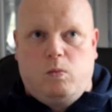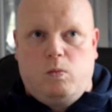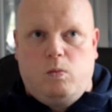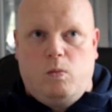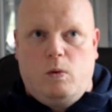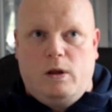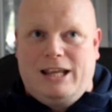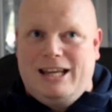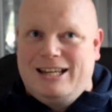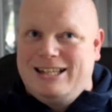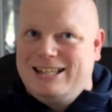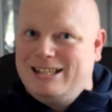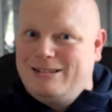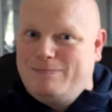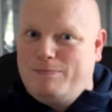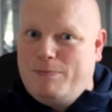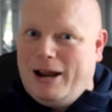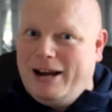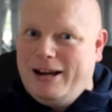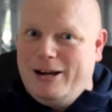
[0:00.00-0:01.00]
This
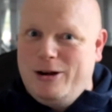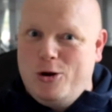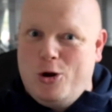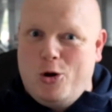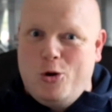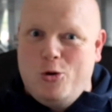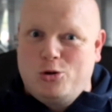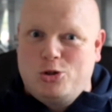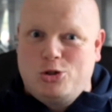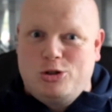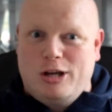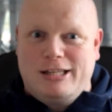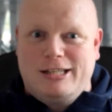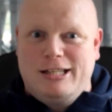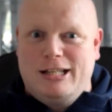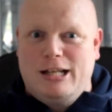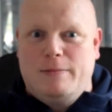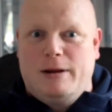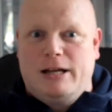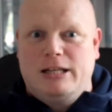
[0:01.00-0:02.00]
by no stretch of the
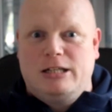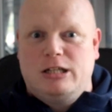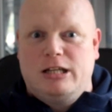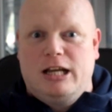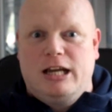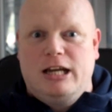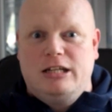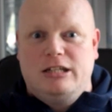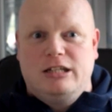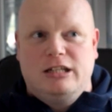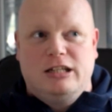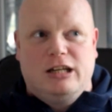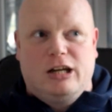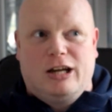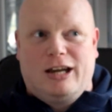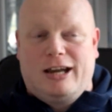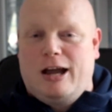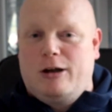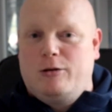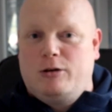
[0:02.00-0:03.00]
imagination
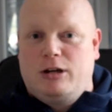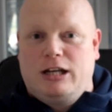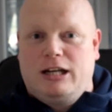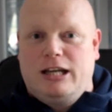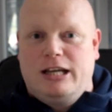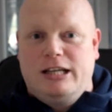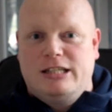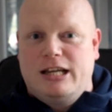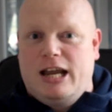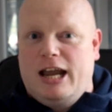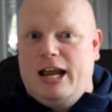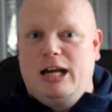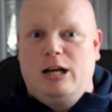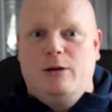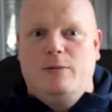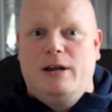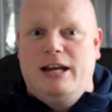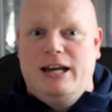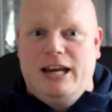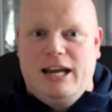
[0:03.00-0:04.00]
calculates
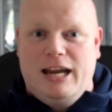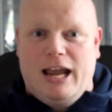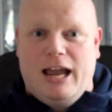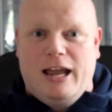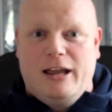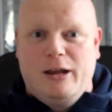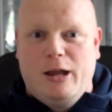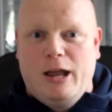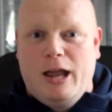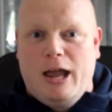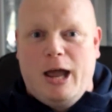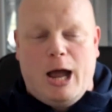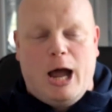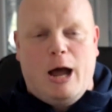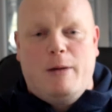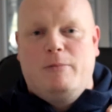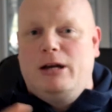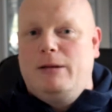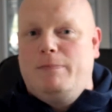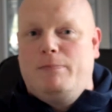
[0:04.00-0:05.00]
anywhere near how
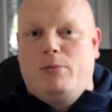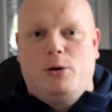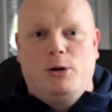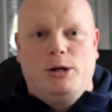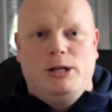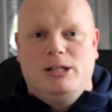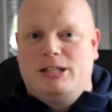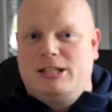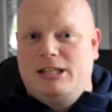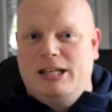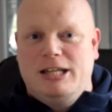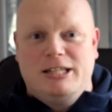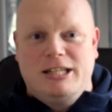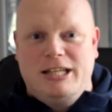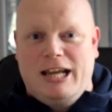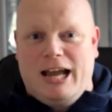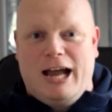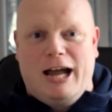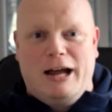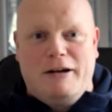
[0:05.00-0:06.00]
many points Disney
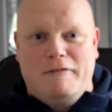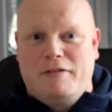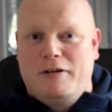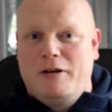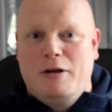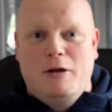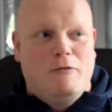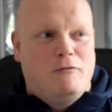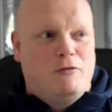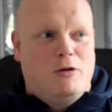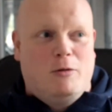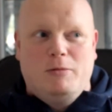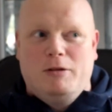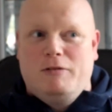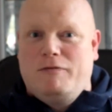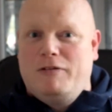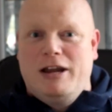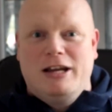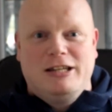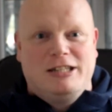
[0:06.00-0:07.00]
have from the
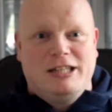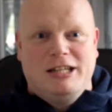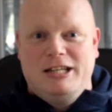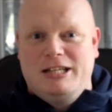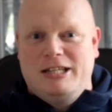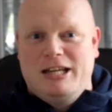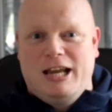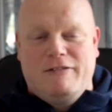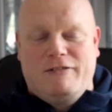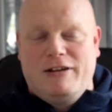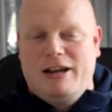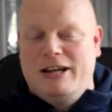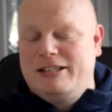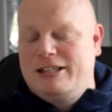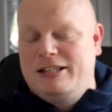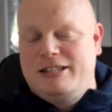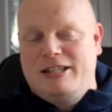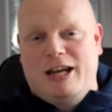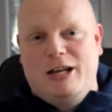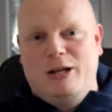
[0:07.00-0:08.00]
1st of
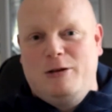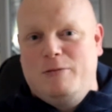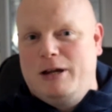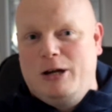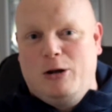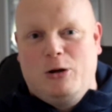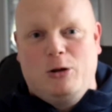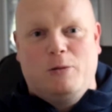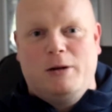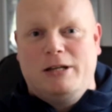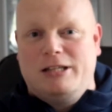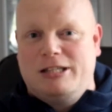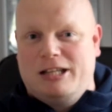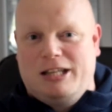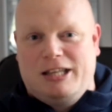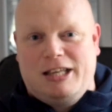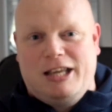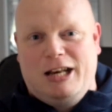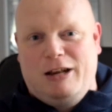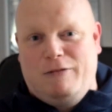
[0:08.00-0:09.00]
January all the way to the
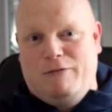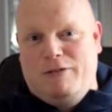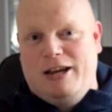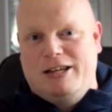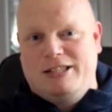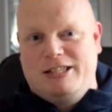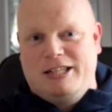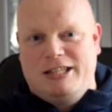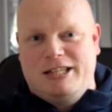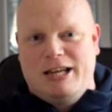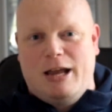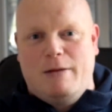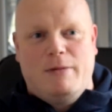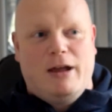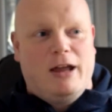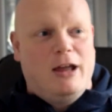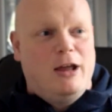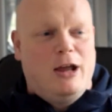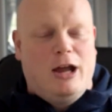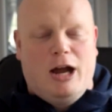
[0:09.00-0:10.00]
31st of December
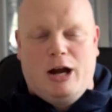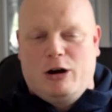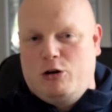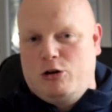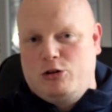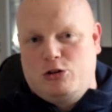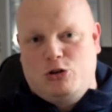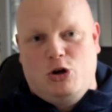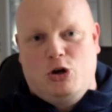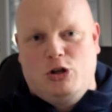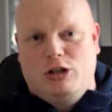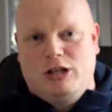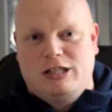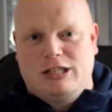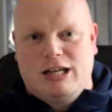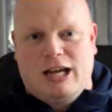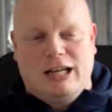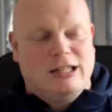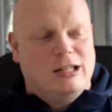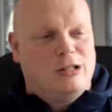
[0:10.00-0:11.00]
across all the
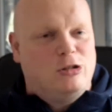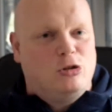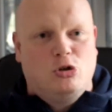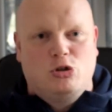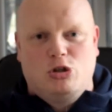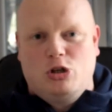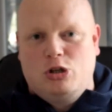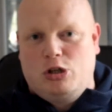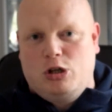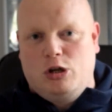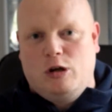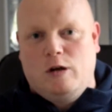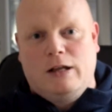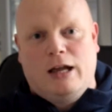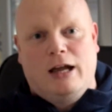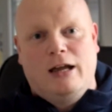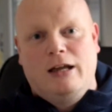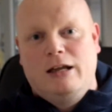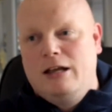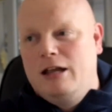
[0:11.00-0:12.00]
sites. It doesn't do that
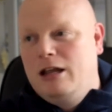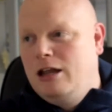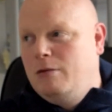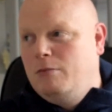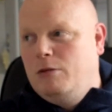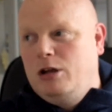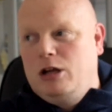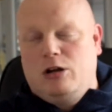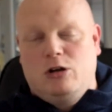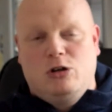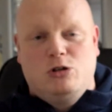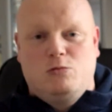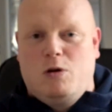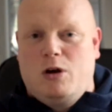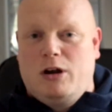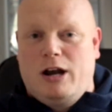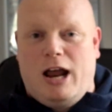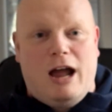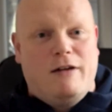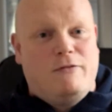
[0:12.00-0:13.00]
because
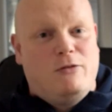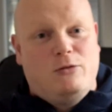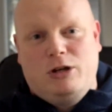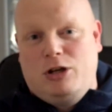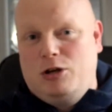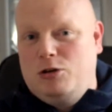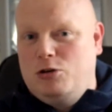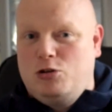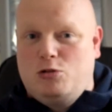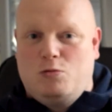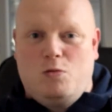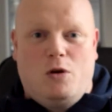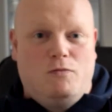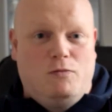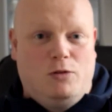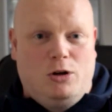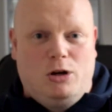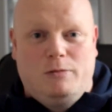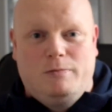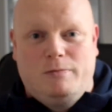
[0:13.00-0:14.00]
one, I've only used one
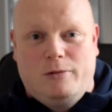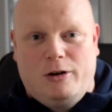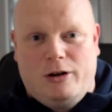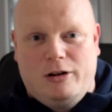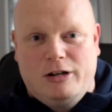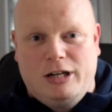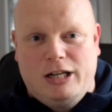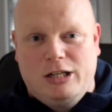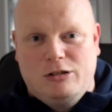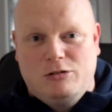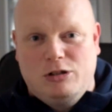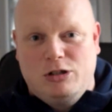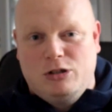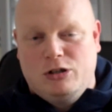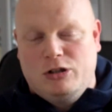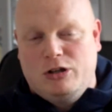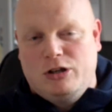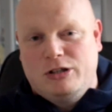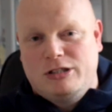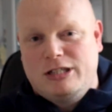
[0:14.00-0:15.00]
room on each
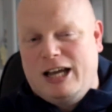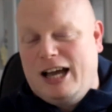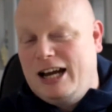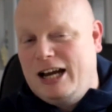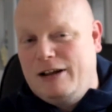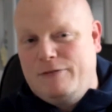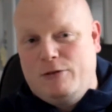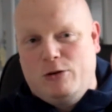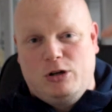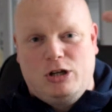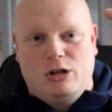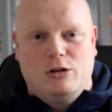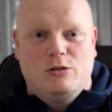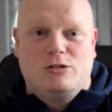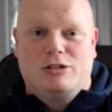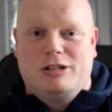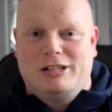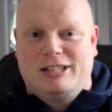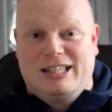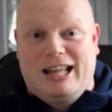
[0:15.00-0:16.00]
resort and I've only used
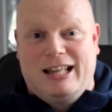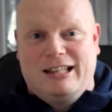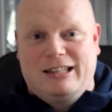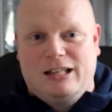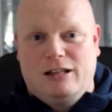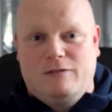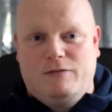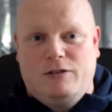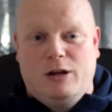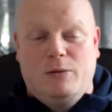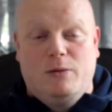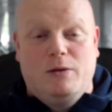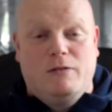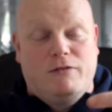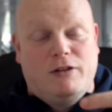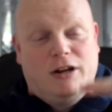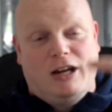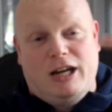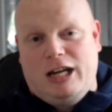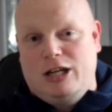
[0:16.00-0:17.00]
the standard view for
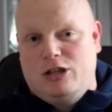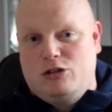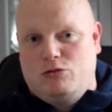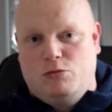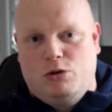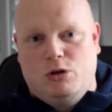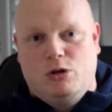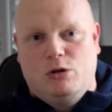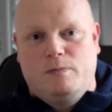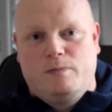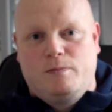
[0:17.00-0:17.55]
each room.